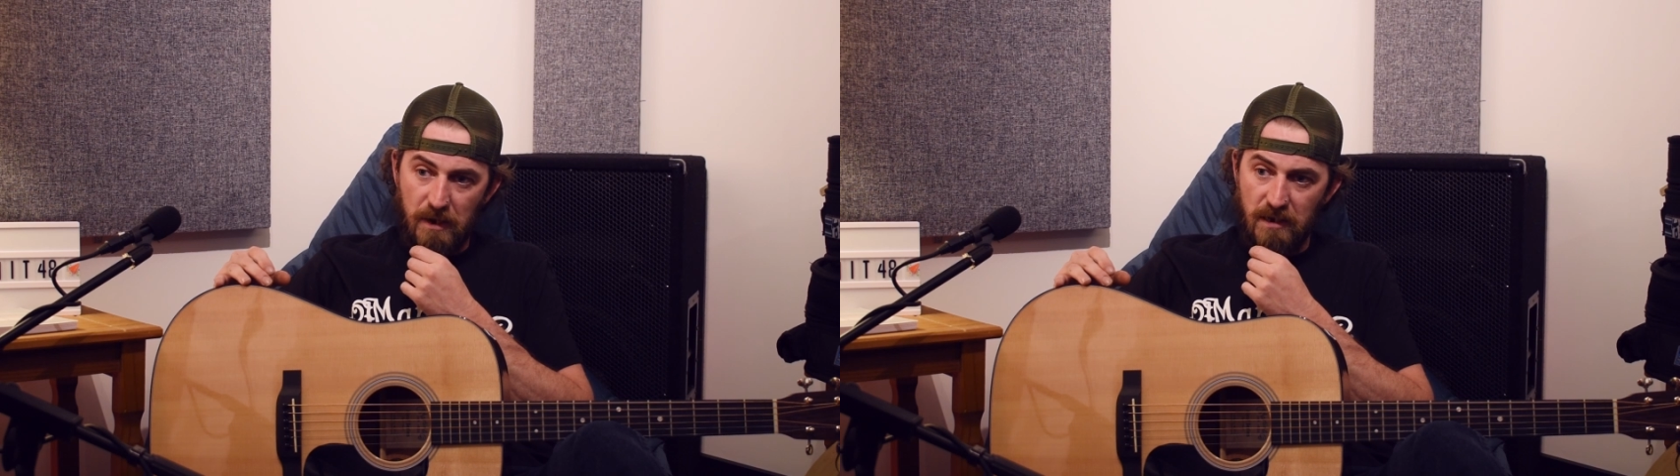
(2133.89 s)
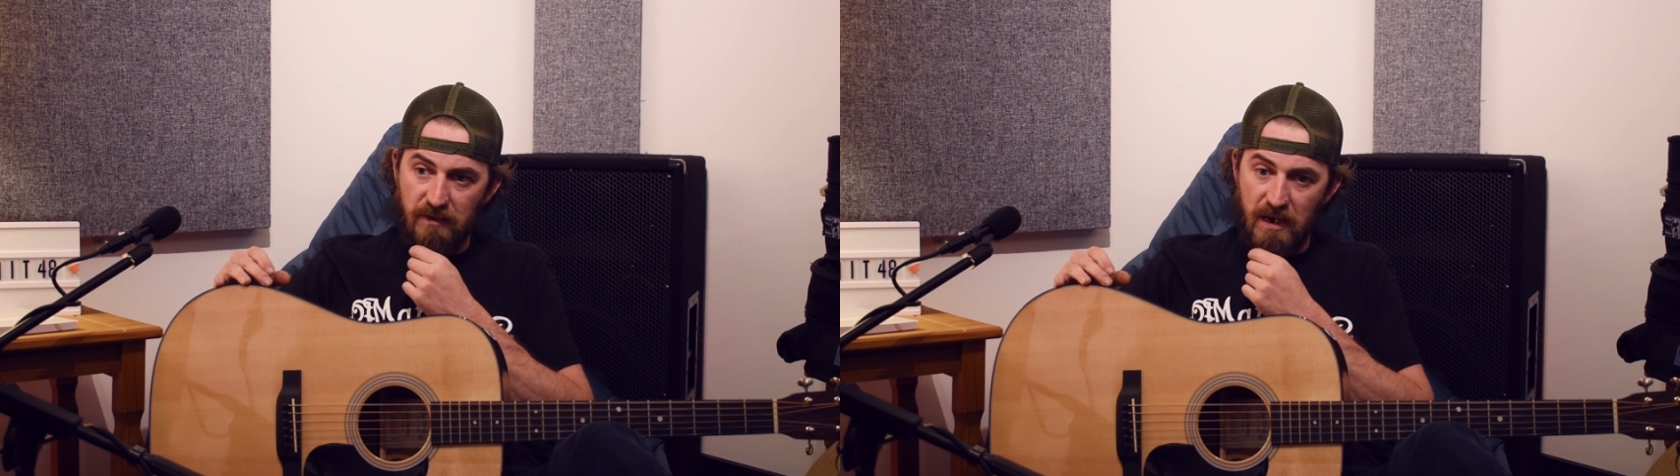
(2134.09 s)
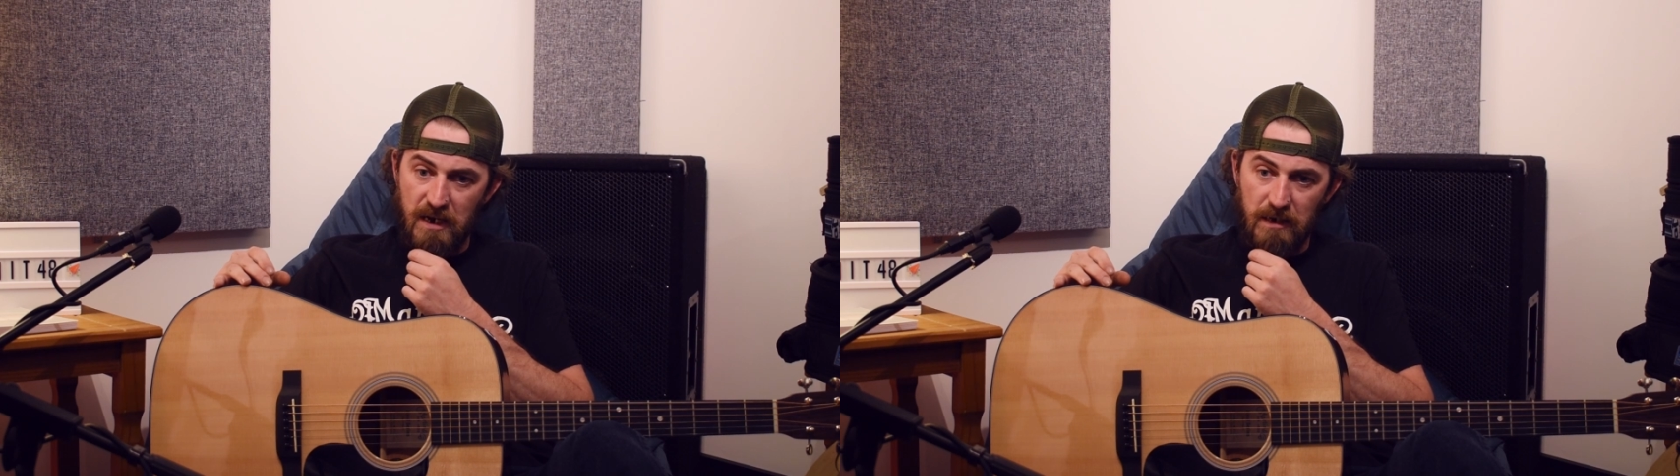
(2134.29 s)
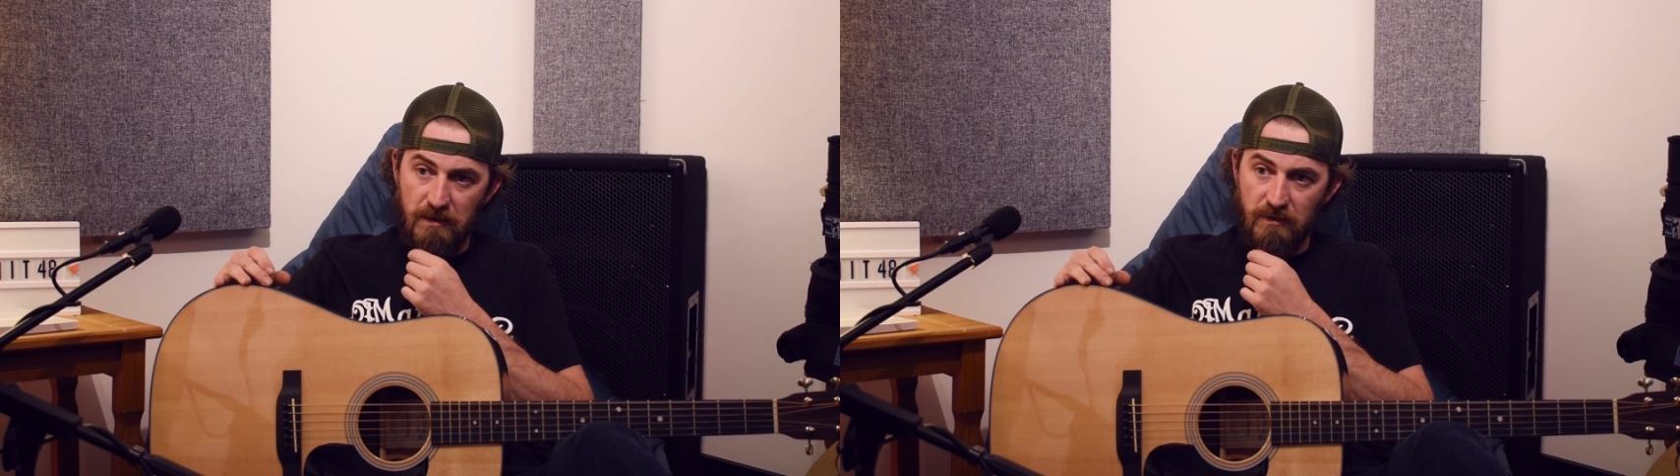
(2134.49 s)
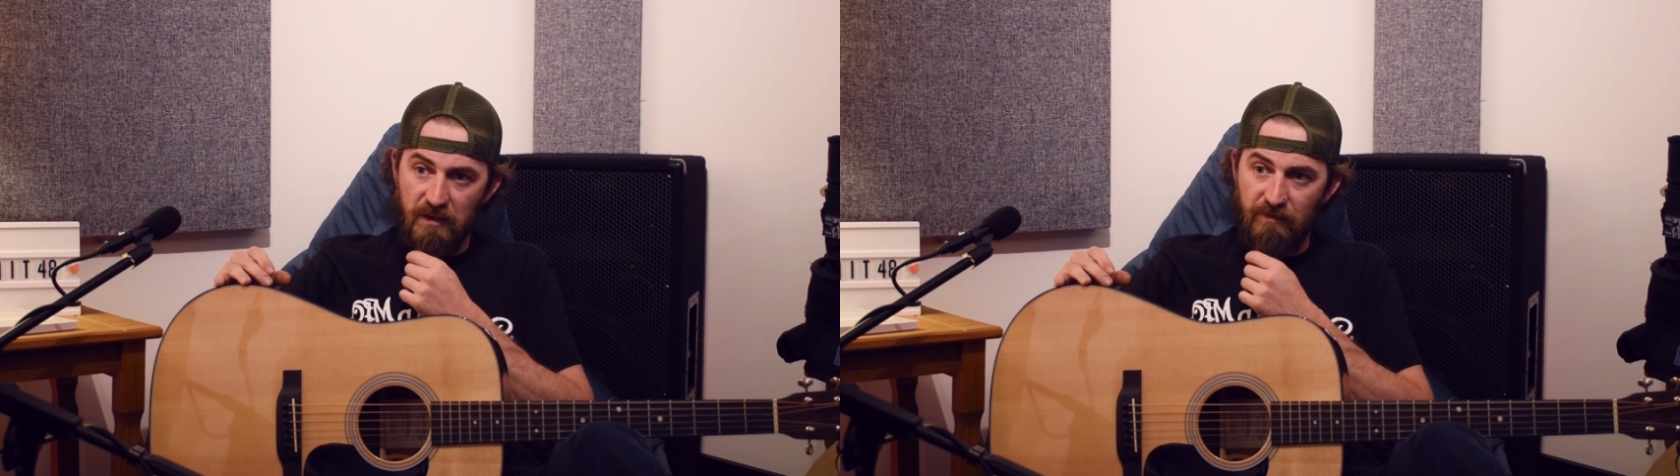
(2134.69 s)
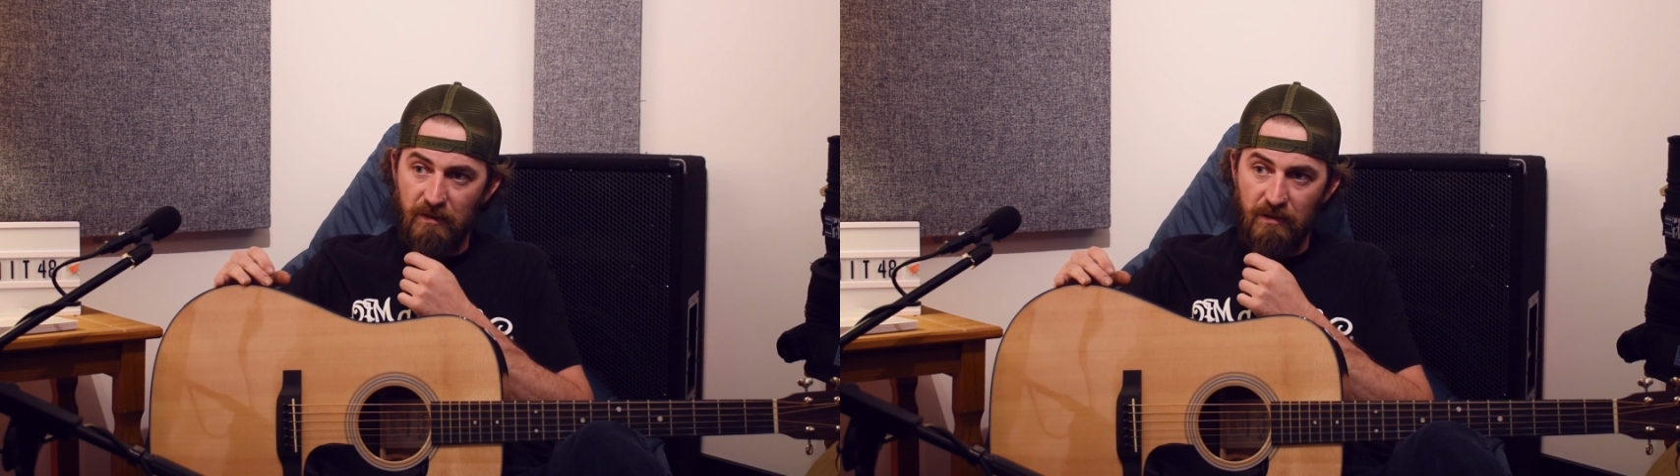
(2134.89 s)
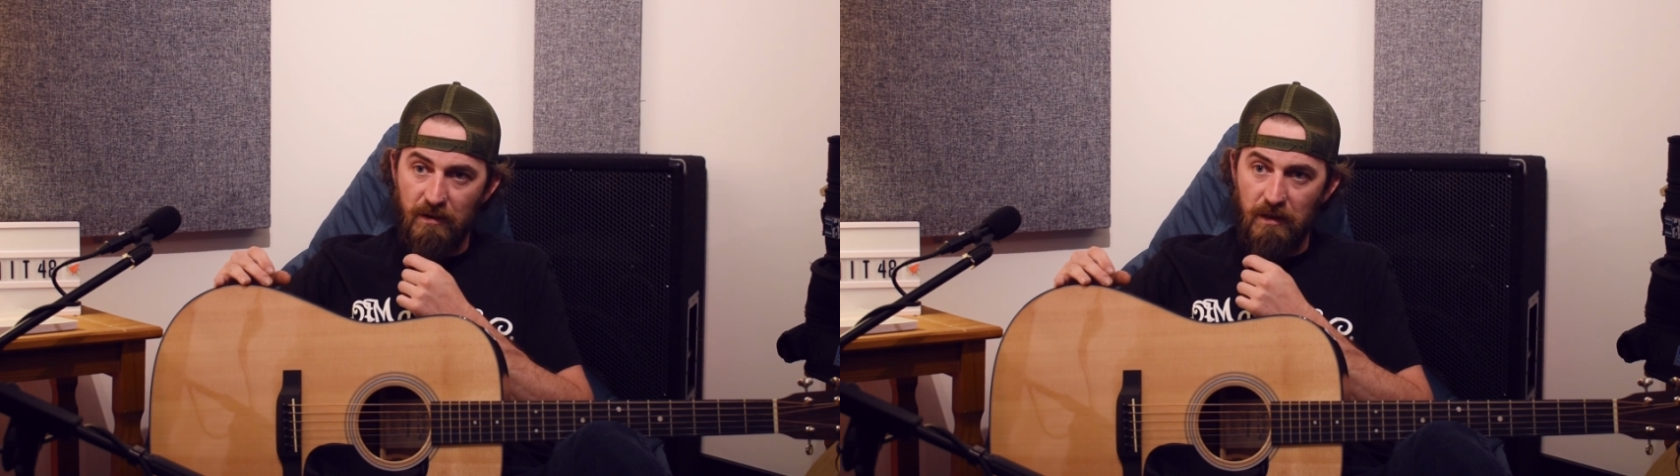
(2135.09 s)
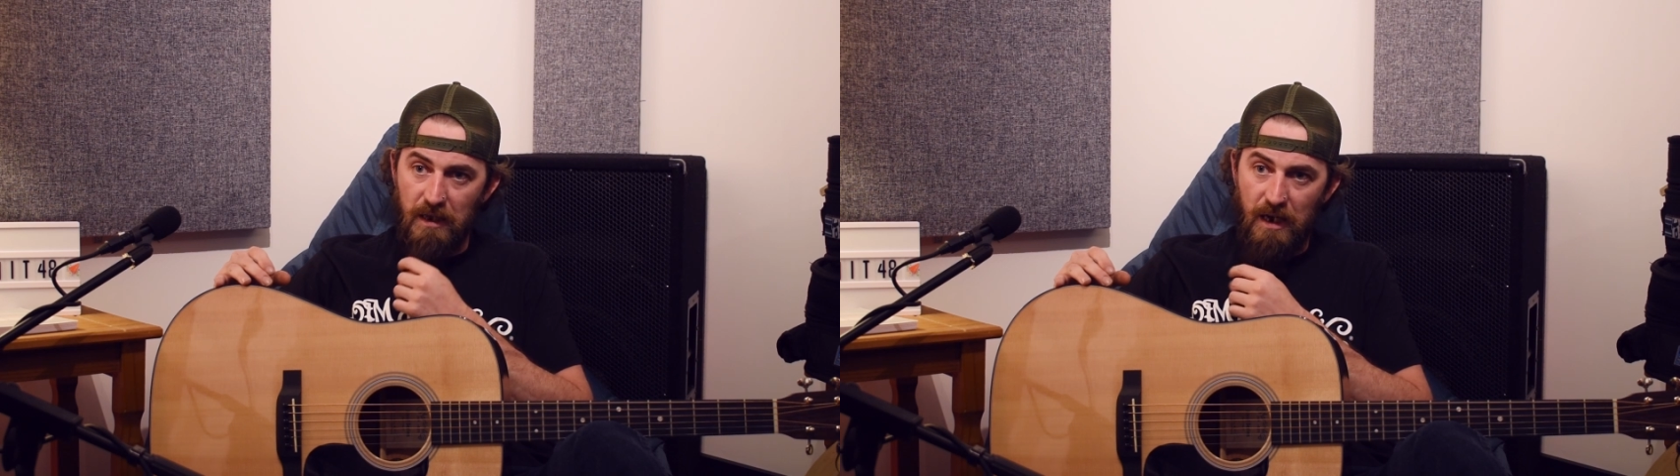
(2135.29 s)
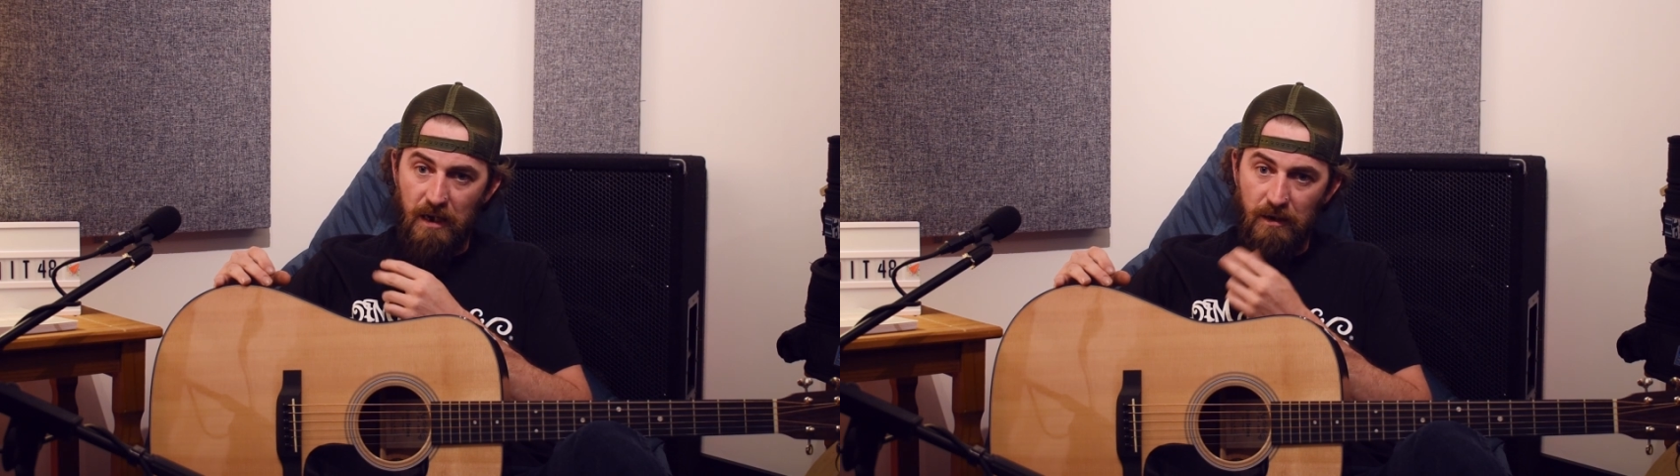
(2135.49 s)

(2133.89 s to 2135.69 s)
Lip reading: Taylors and everything like that.